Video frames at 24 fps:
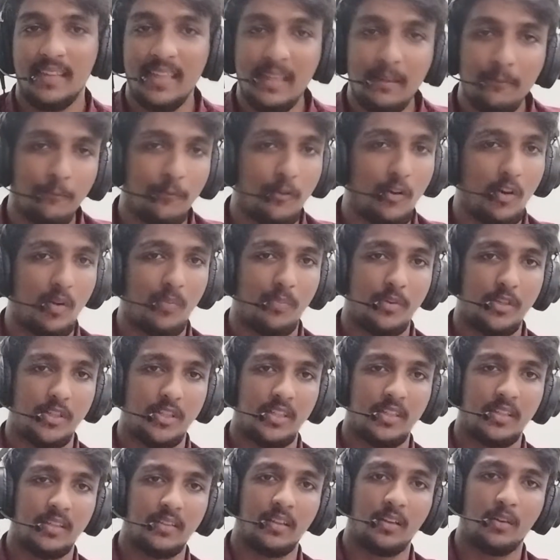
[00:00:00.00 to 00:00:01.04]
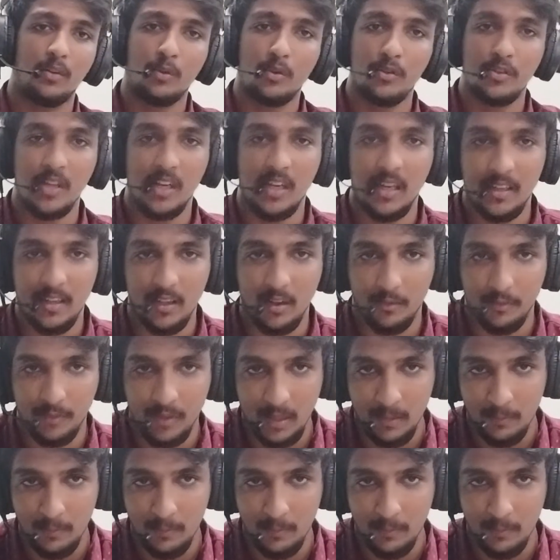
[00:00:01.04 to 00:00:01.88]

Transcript: team formation and the crucialty of